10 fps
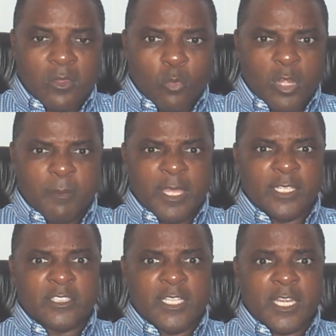What do you mean
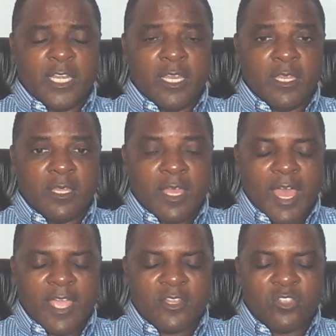its identity?
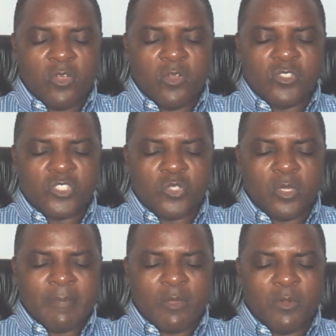I told you in
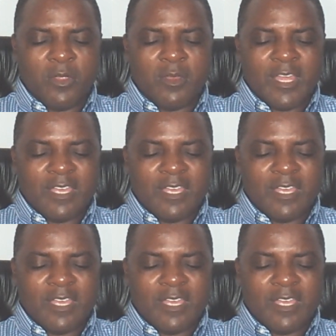my word,